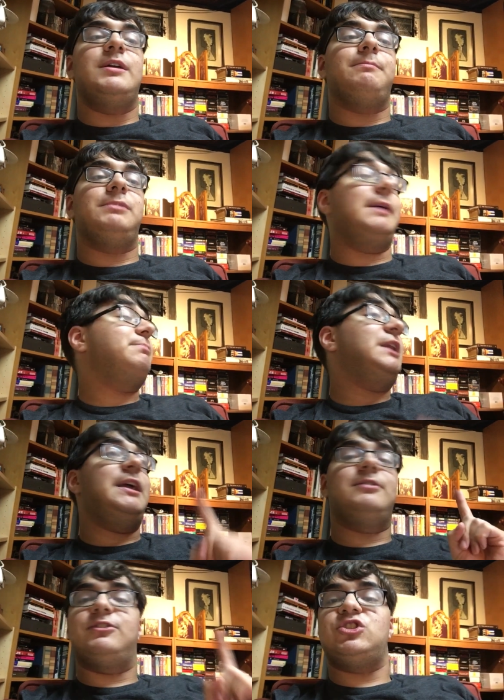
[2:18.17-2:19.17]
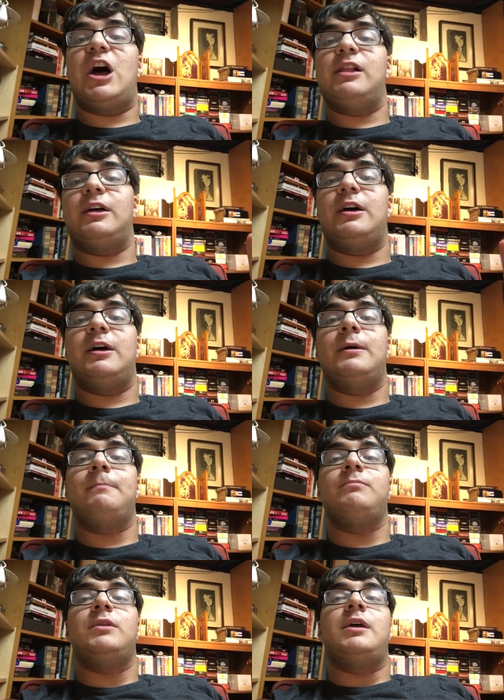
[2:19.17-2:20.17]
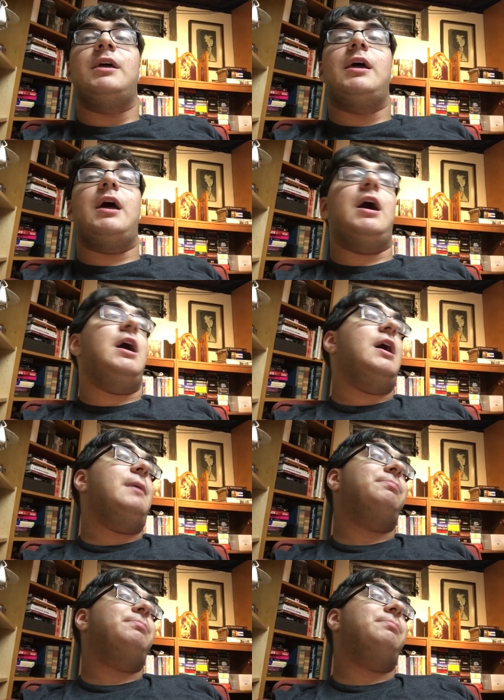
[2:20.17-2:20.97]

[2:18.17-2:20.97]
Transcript: like playing T'Challa, uh,